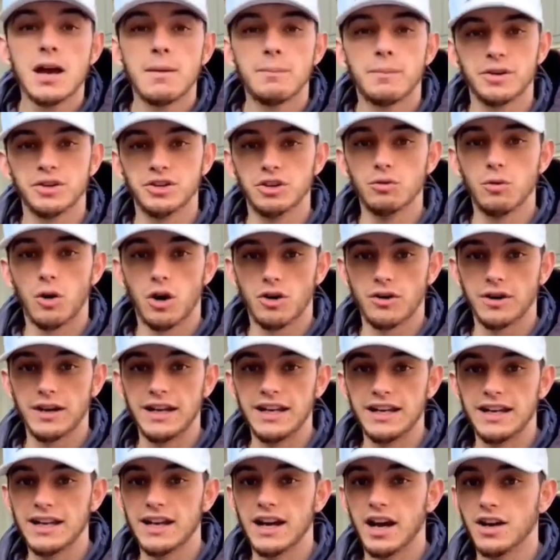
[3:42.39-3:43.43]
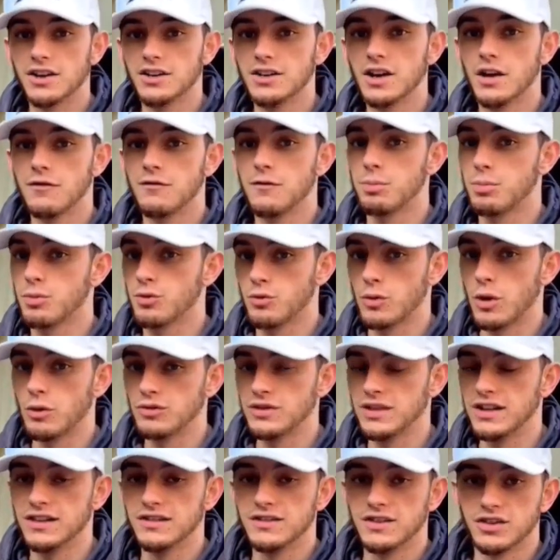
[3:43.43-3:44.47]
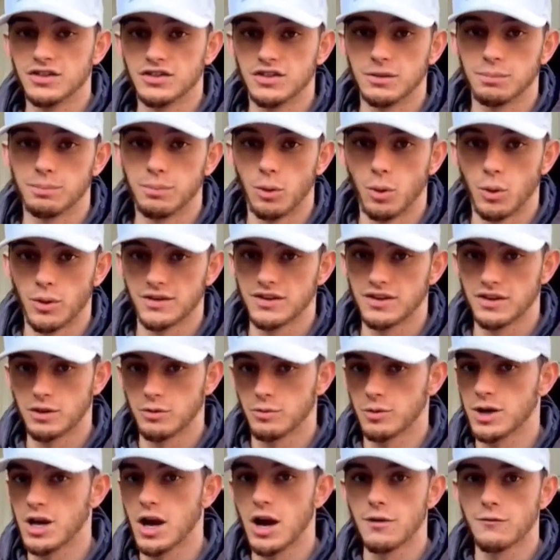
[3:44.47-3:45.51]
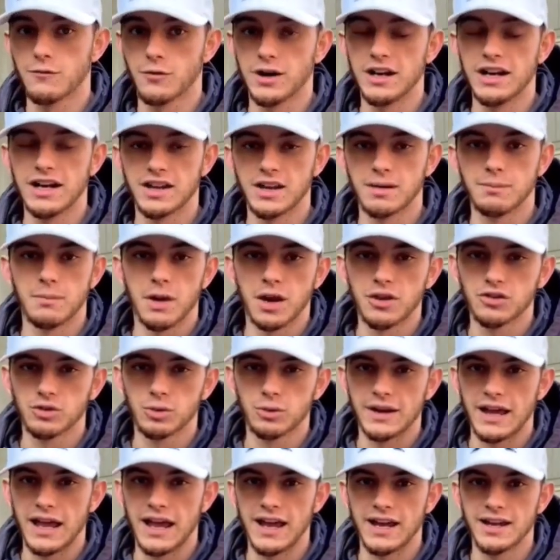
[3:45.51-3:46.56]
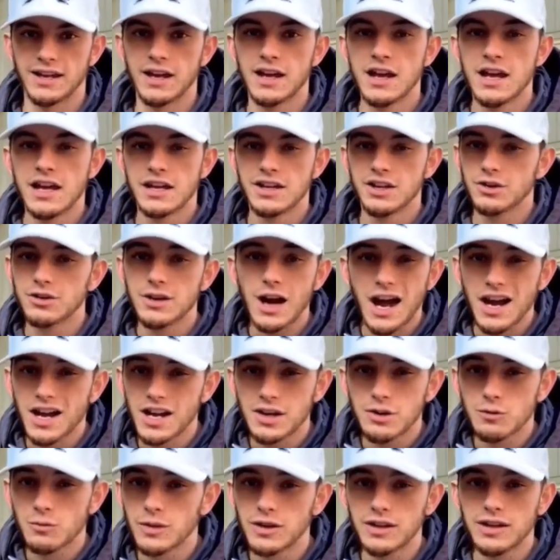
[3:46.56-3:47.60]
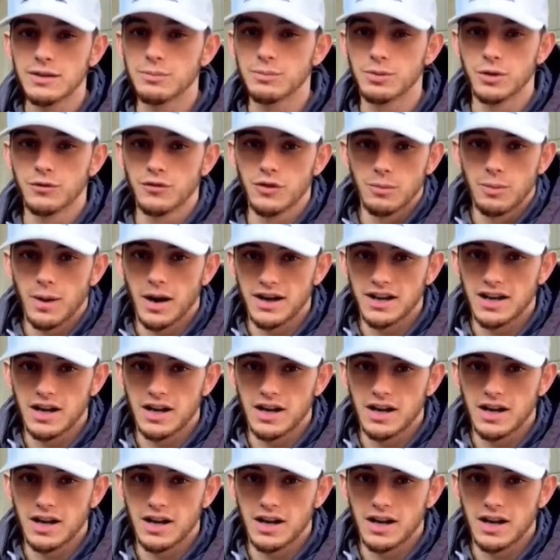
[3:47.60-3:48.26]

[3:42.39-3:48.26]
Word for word: but you aren't eating enough protein to support the recovery and the muscle gain, you're not going to really improve your body